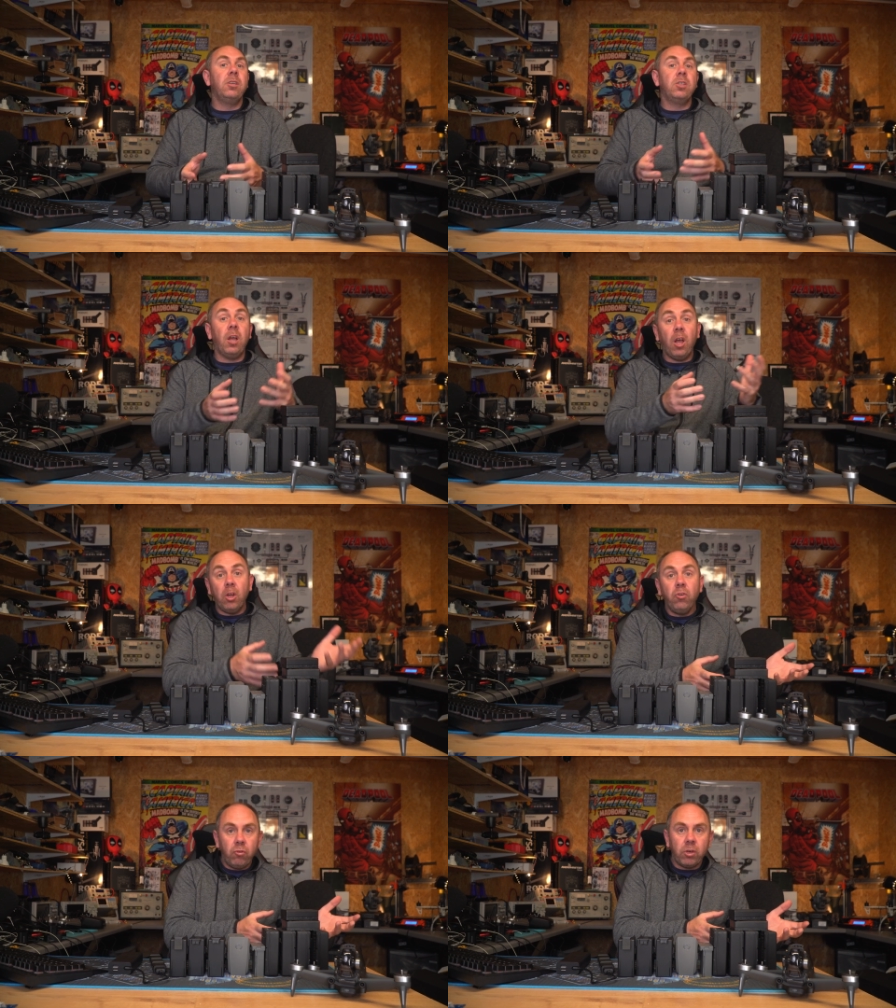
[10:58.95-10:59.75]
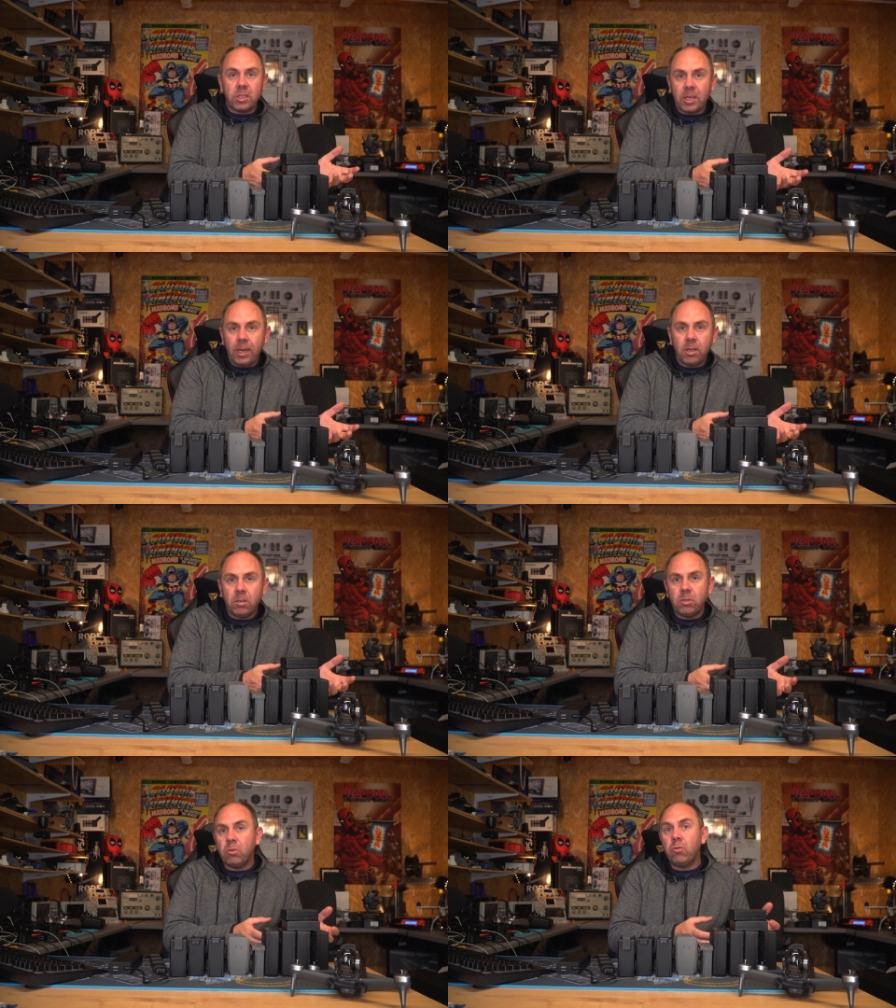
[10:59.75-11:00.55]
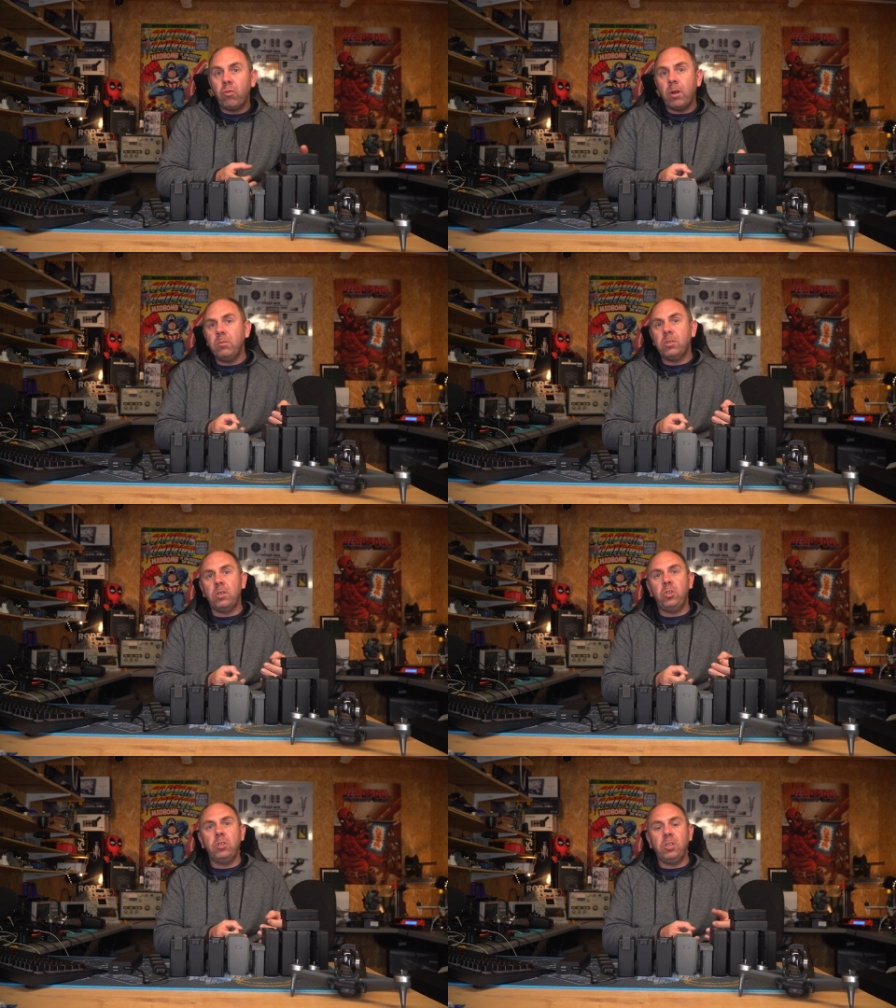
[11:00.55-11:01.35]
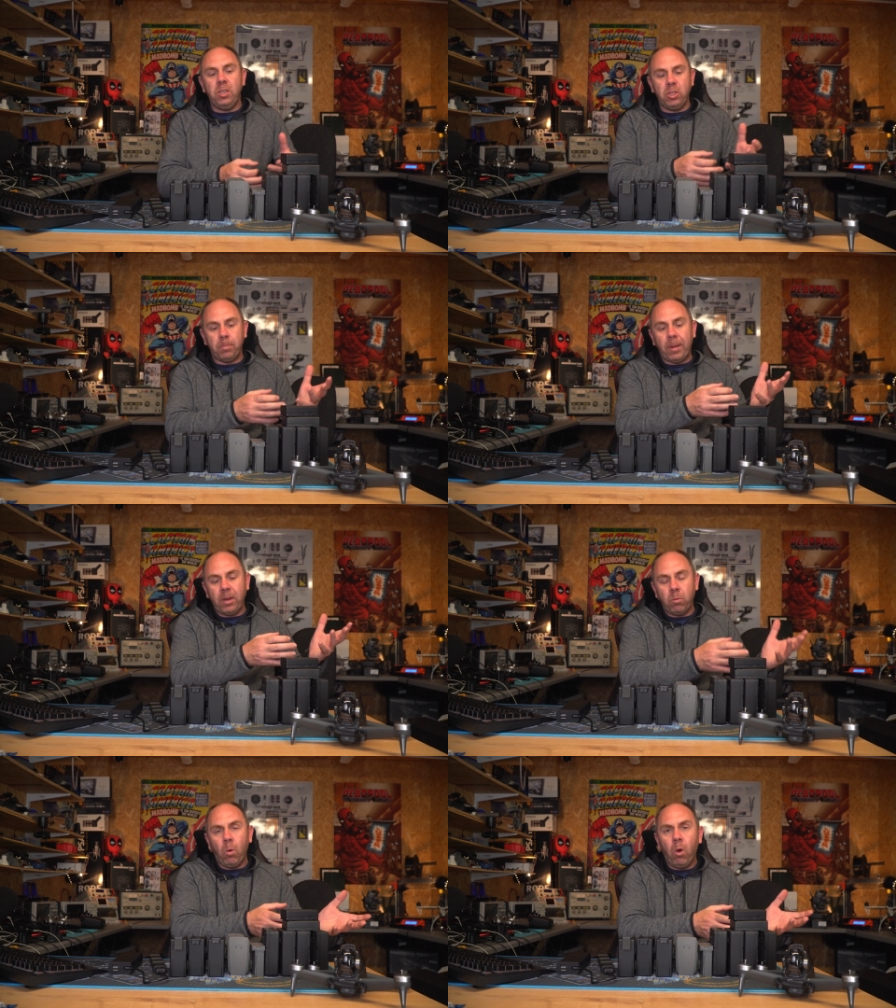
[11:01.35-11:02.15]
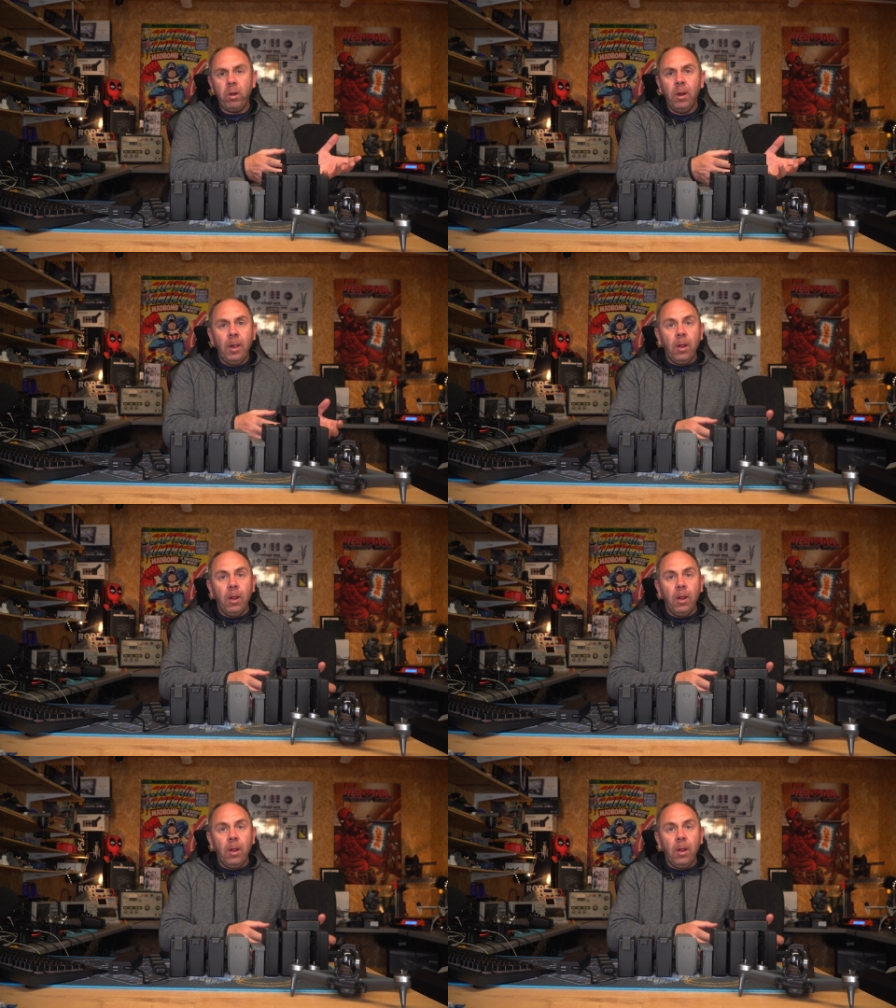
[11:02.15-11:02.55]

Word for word: as 100 cycles on drones such as the Inspire 1,